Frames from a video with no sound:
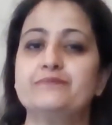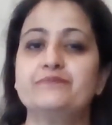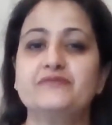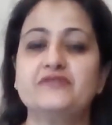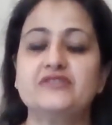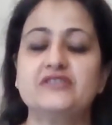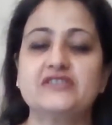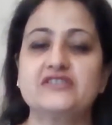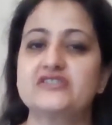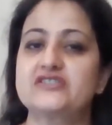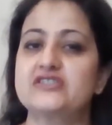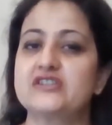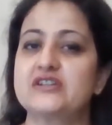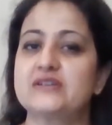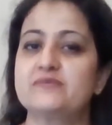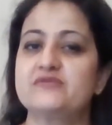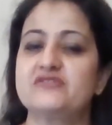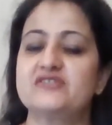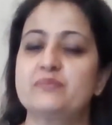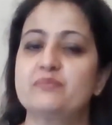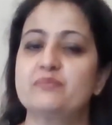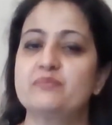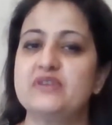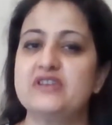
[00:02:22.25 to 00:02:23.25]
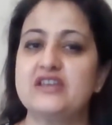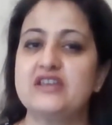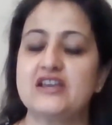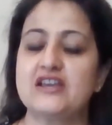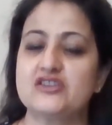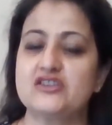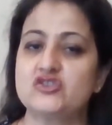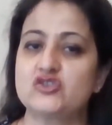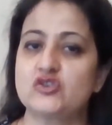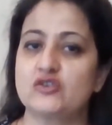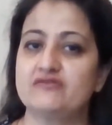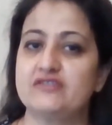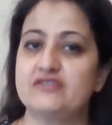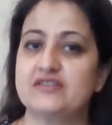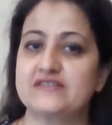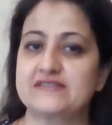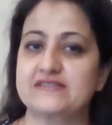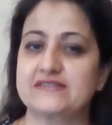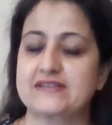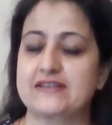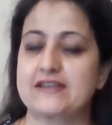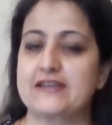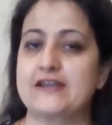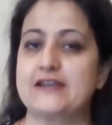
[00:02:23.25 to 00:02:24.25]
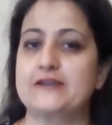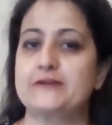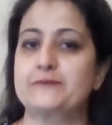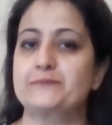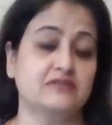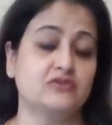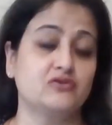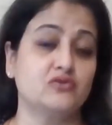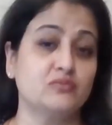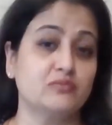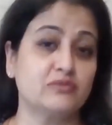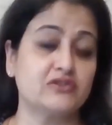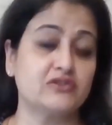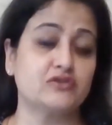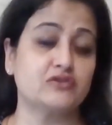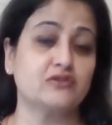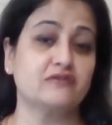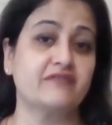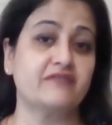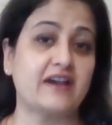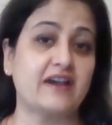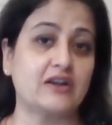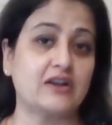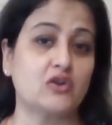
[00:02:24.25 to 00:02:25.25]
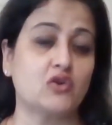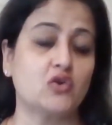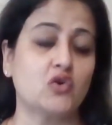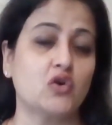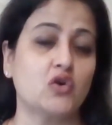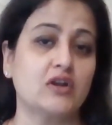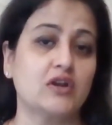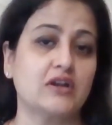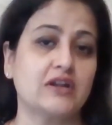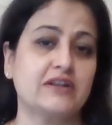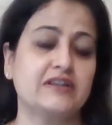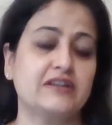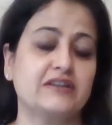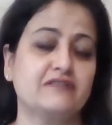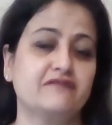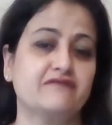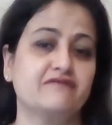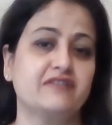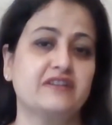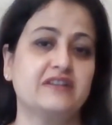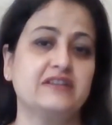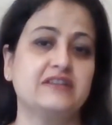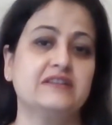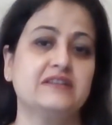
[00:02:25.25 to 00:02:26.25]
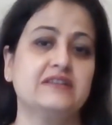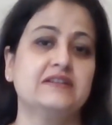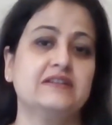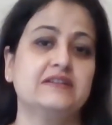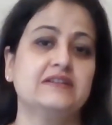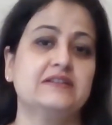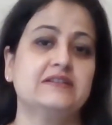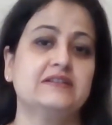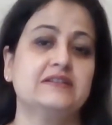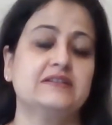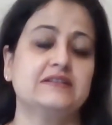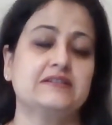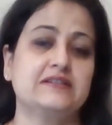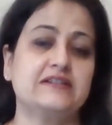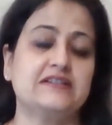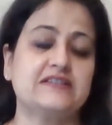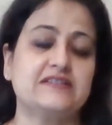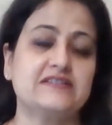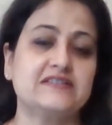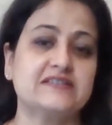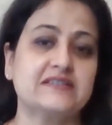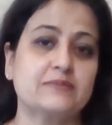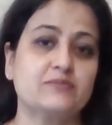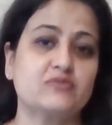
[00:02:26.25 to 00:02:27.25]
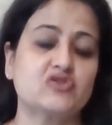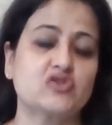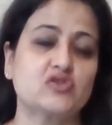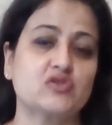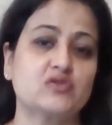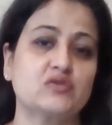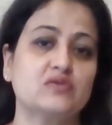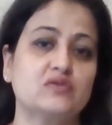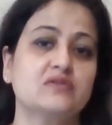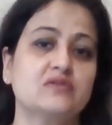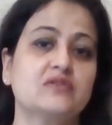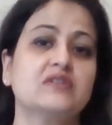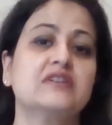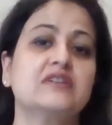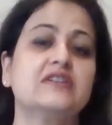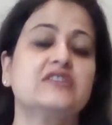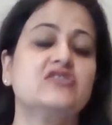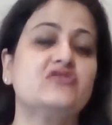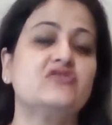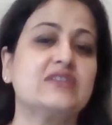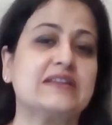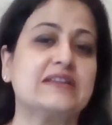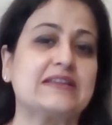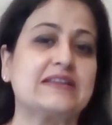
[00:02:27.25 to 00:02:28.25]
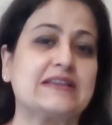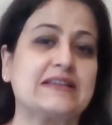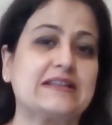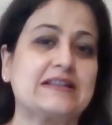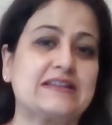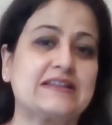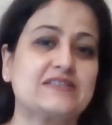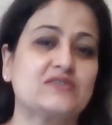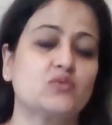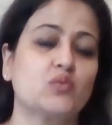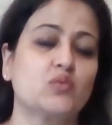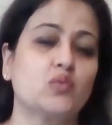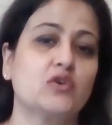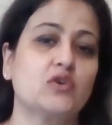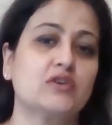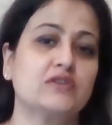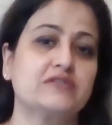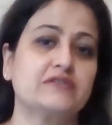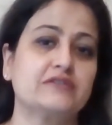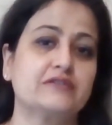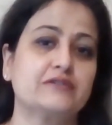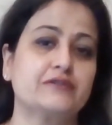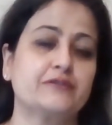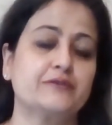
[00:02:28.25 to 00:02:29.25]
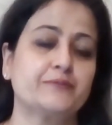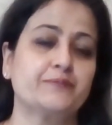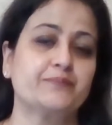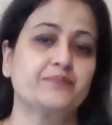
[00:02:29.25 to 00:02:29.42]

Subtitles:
disturbs the pH of the skin. Too much of alcohol and caffeine consumption, drinking less water,